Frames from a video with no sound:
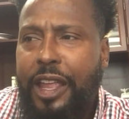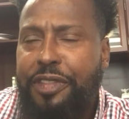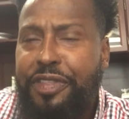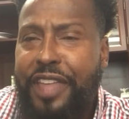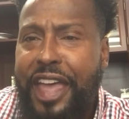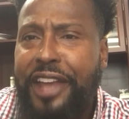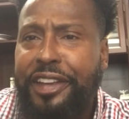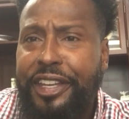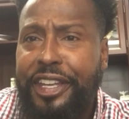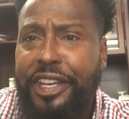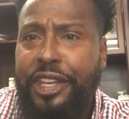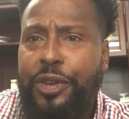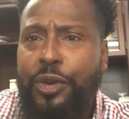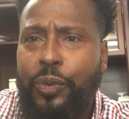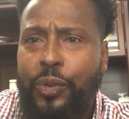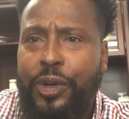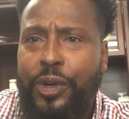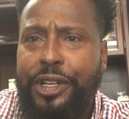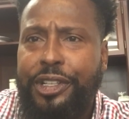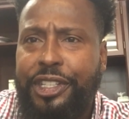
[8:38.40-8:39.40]
that he
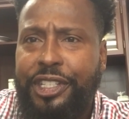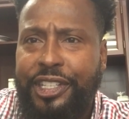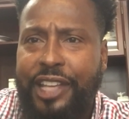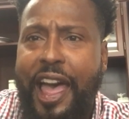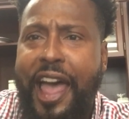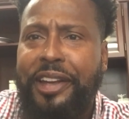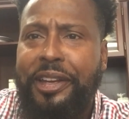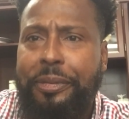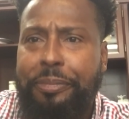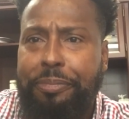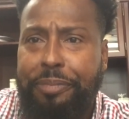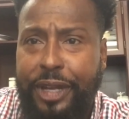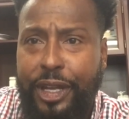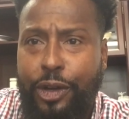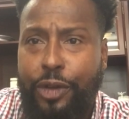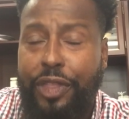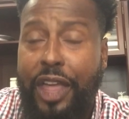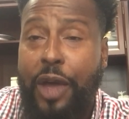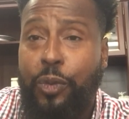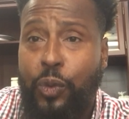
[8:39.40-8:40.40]
would sign a
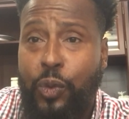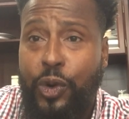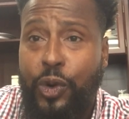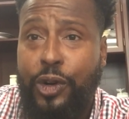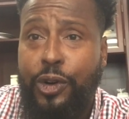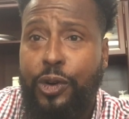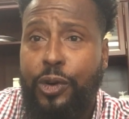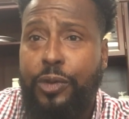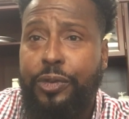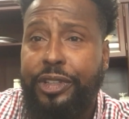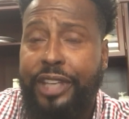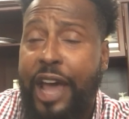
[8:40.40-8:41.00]
bill that will